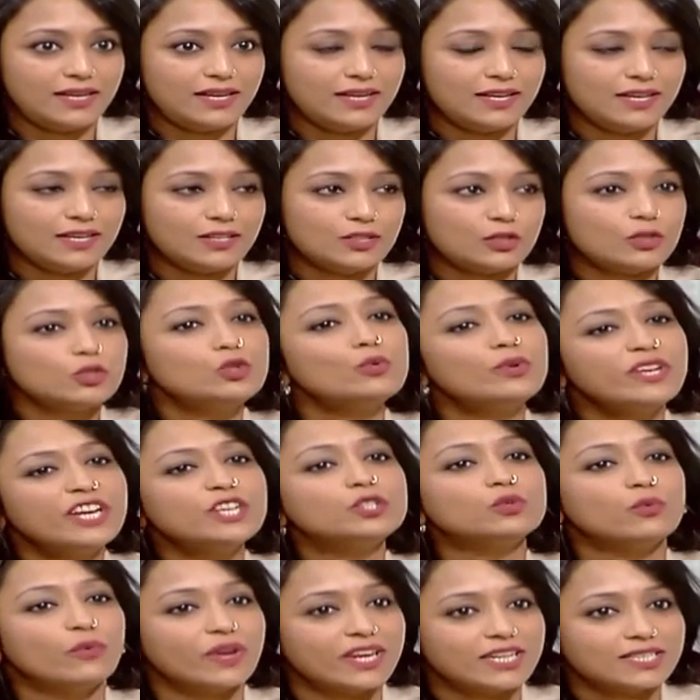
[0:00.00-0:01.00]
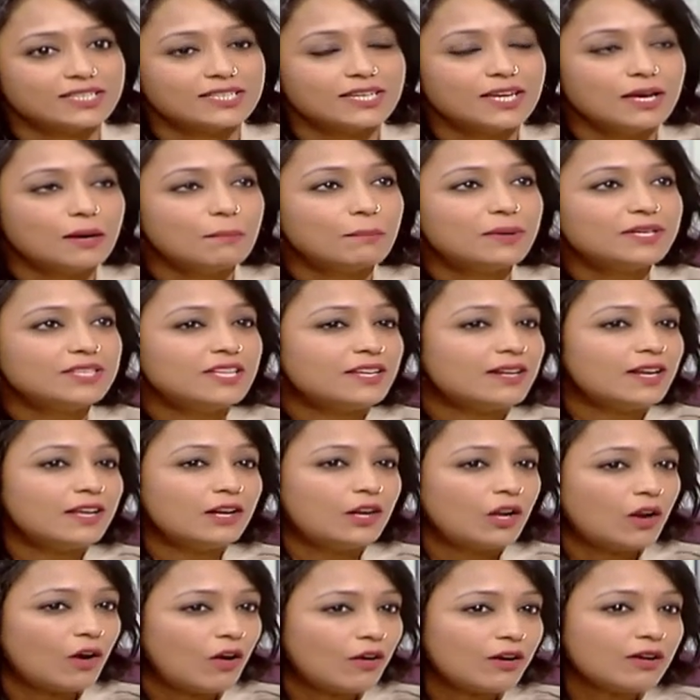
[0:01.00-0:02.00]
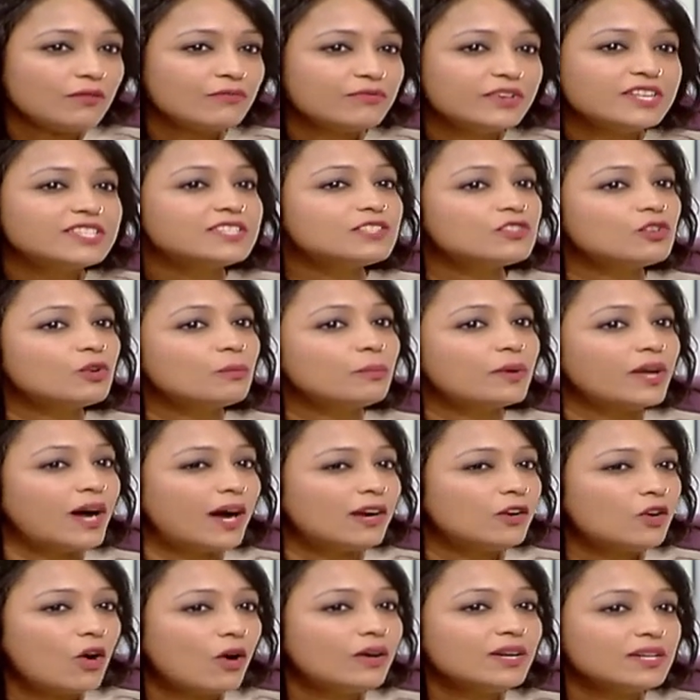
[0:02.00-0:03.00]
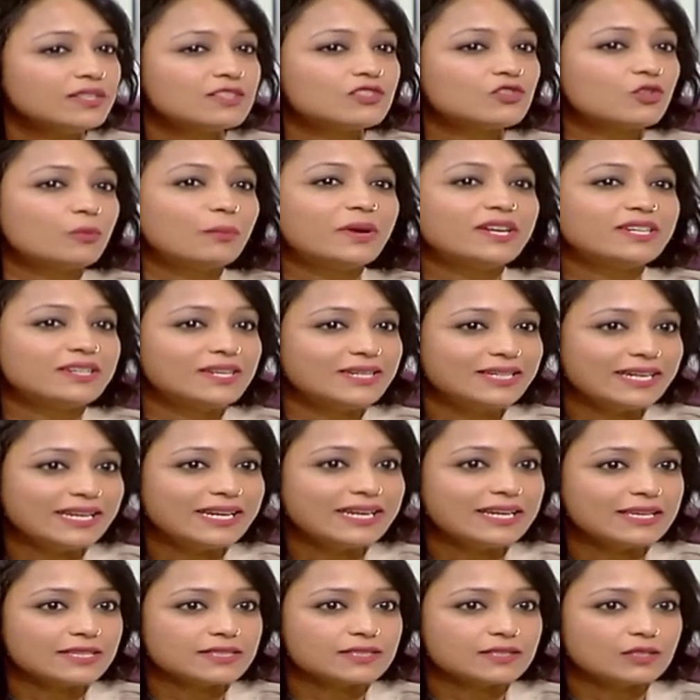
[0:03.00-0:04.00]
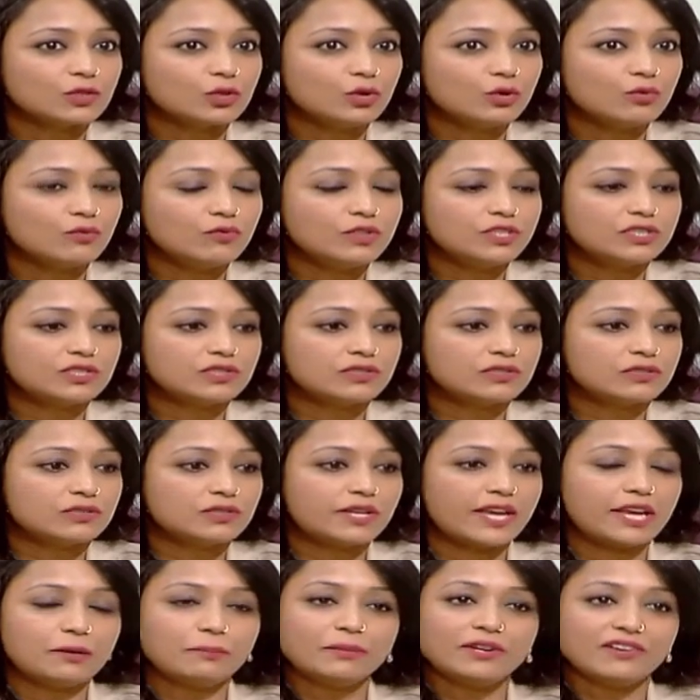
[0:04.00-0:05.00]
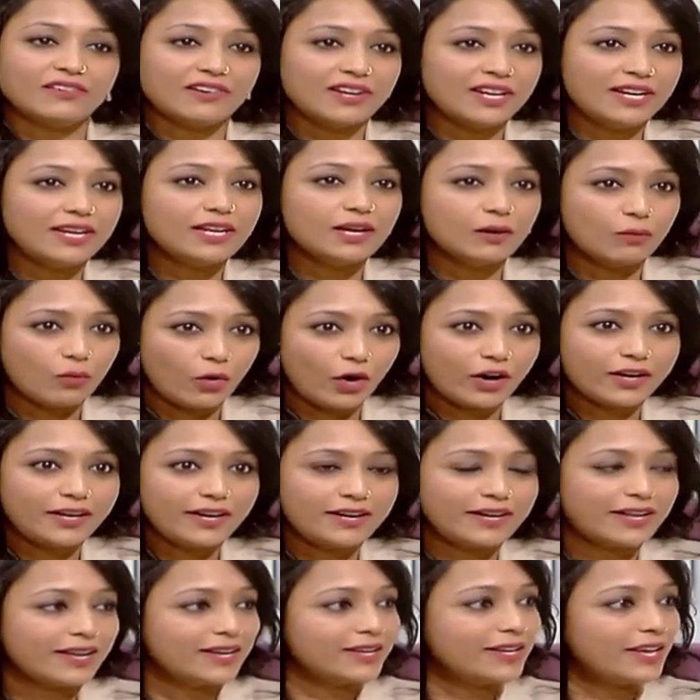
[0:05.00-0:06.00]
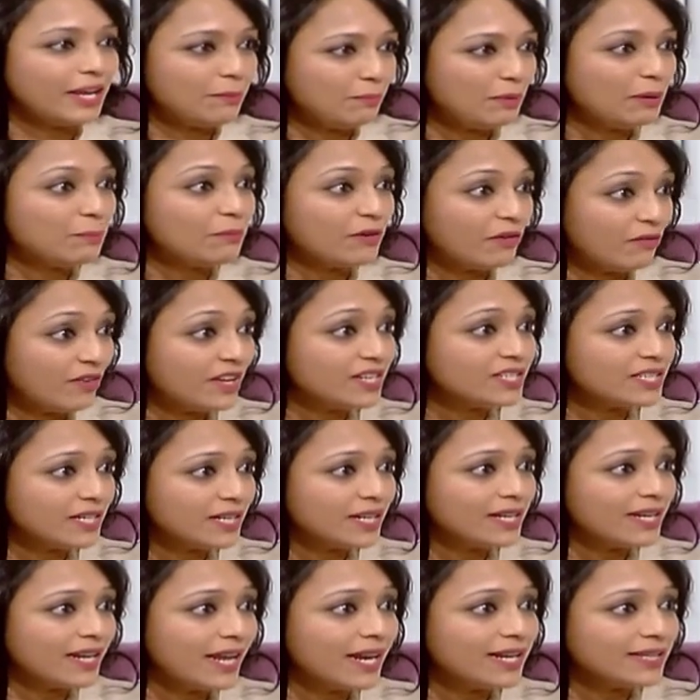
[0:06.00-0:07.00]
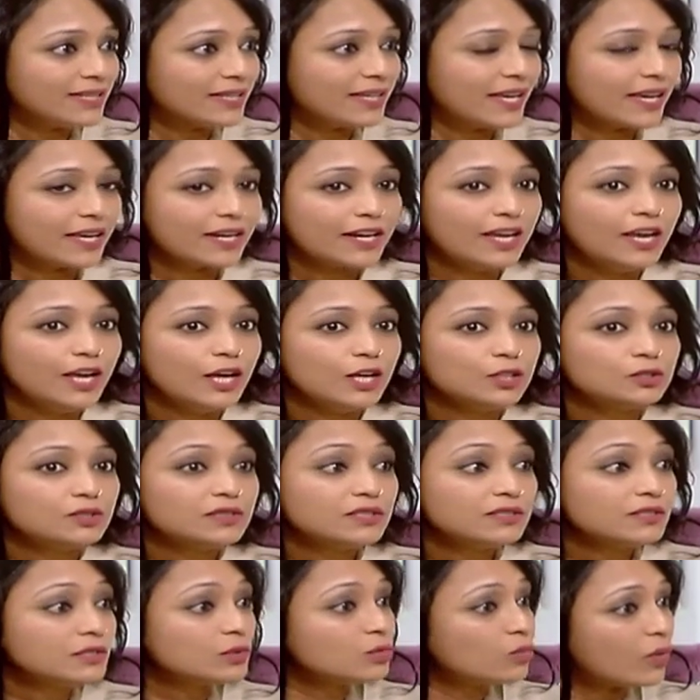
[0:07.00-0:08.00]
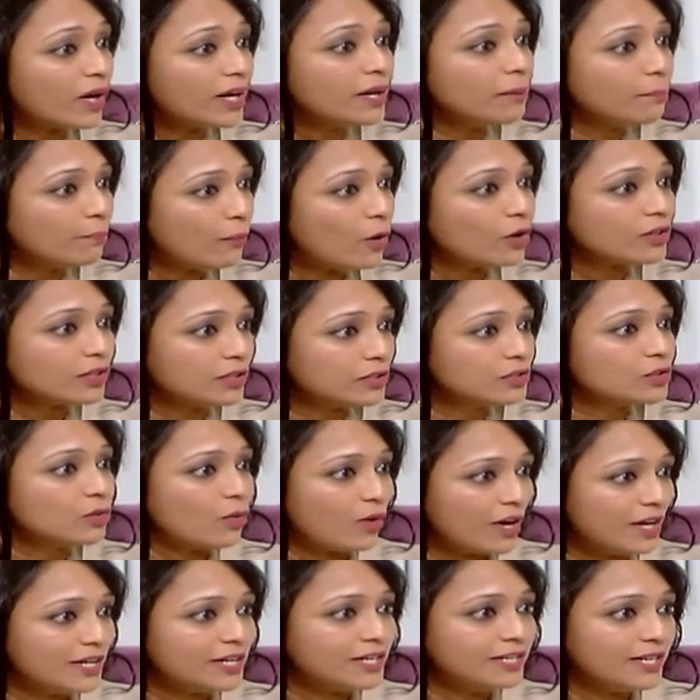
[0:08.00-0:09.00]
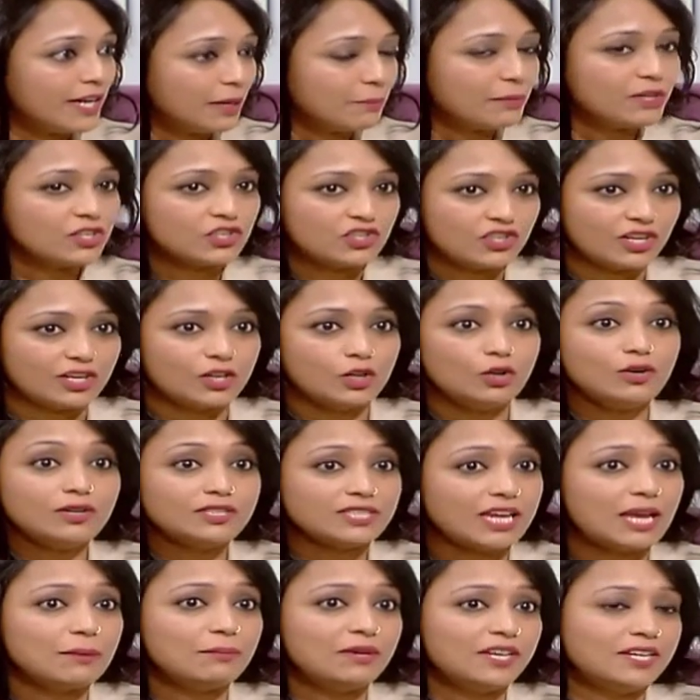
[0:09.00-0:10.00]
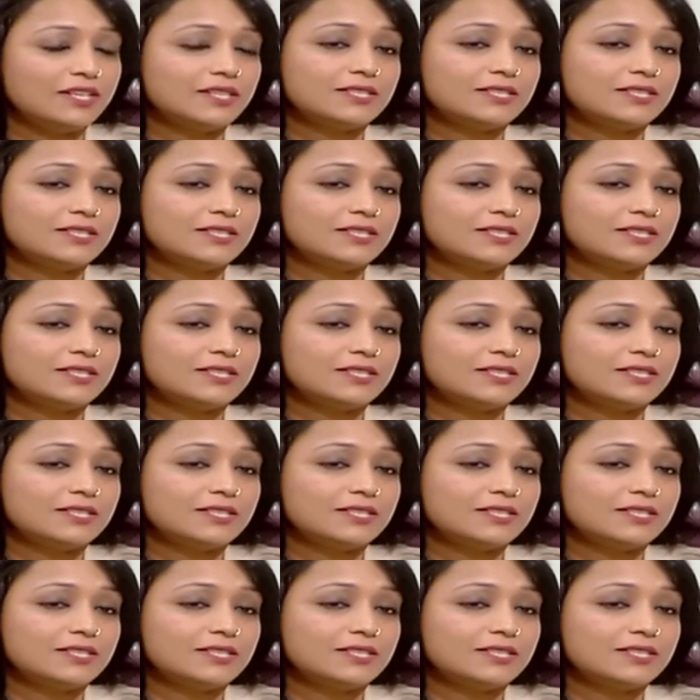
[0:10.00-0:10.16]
So you need to wait. But there are a lot of non-instrumental delays, you know, which can be really avoided and can be prevented in healthcare. So this is one important quality dimension, you know, timeliness.